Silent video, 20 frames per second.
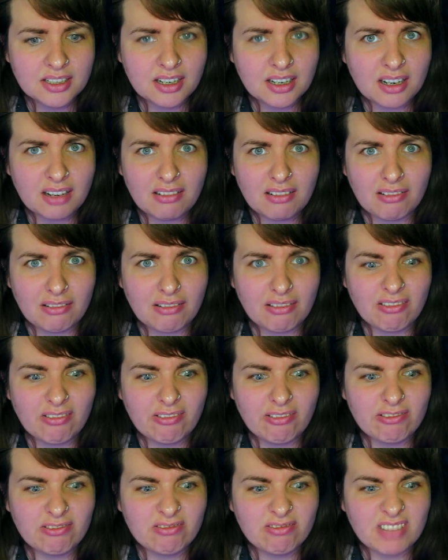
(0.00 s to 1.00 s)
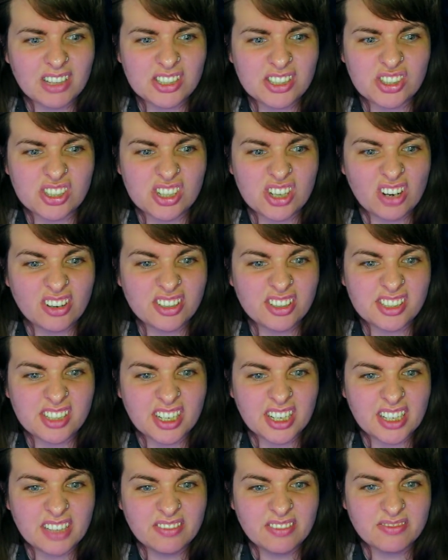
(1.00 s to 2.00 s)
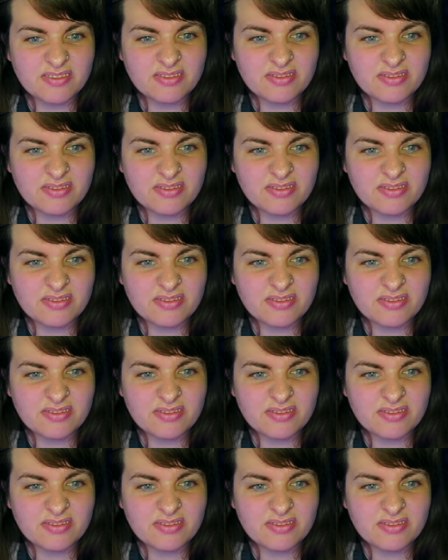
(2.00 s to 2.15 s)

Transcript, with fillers: Oh, that's just nasty.